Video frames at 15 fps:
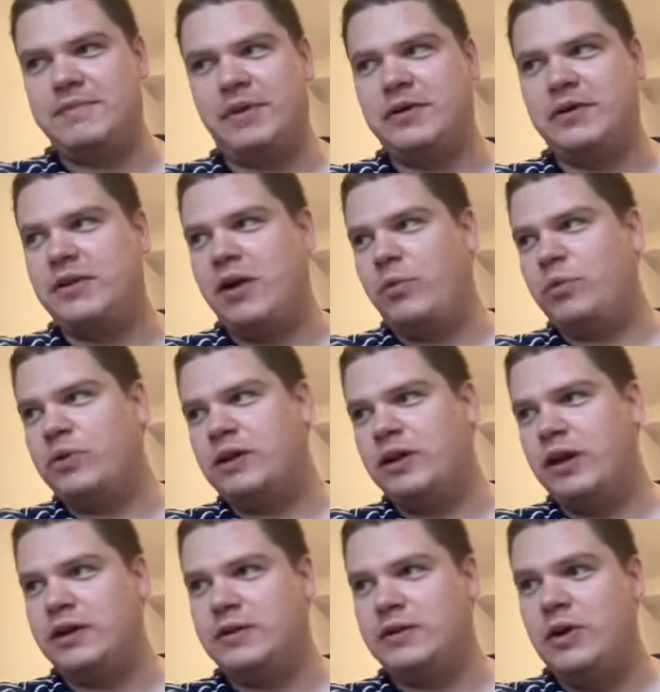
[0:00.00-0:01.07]
but no, wouldn't
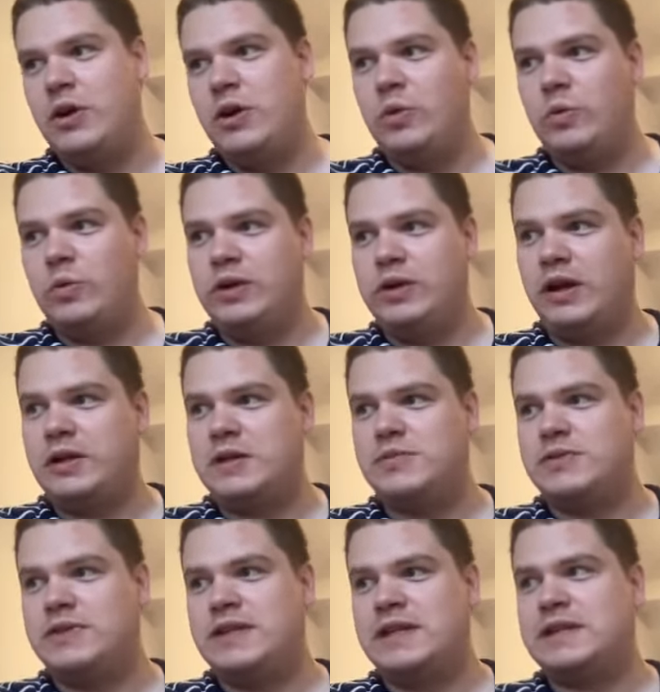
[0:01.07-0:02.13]
like
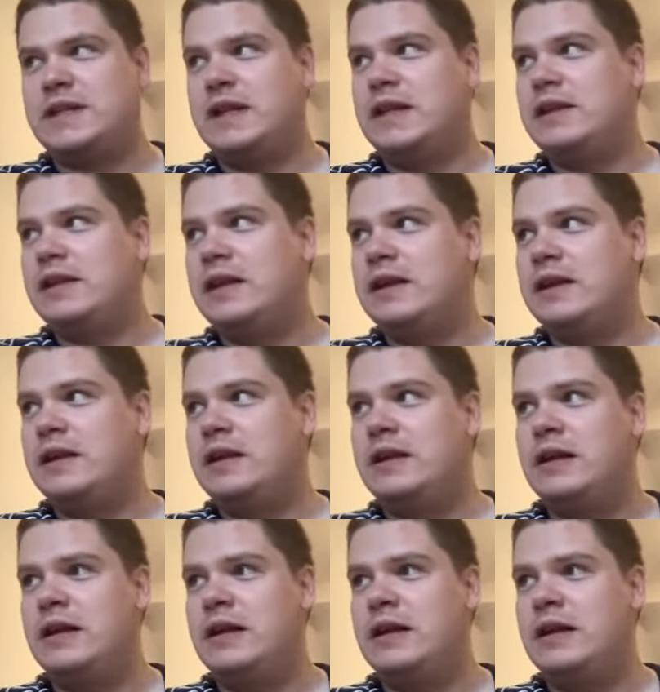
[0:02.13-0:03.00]
to predict anything.